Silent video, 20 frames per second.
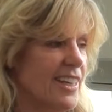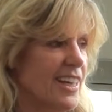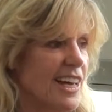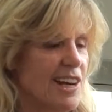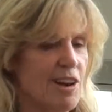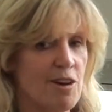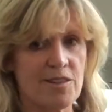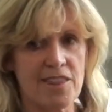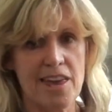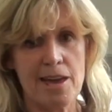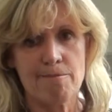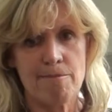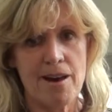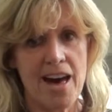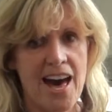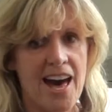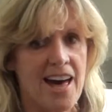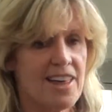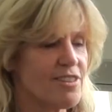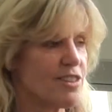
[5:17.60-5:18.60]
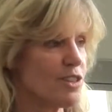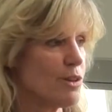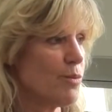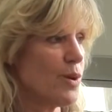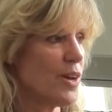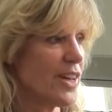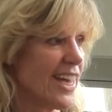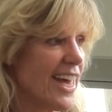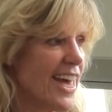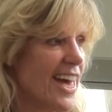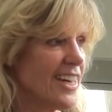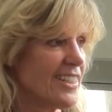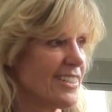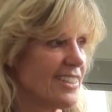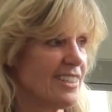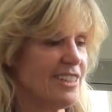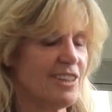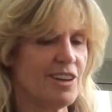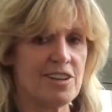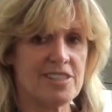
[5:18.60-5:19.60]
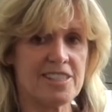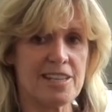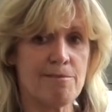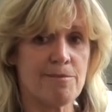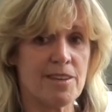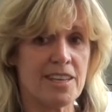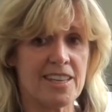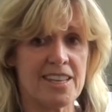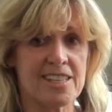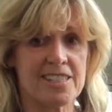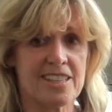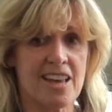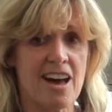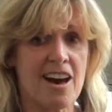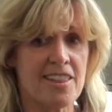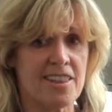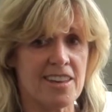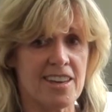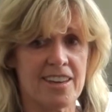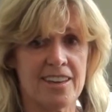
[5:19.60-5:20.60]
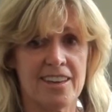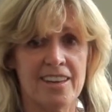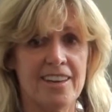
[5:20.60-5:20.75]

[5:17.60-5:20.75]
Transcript: along that path to work out something that's either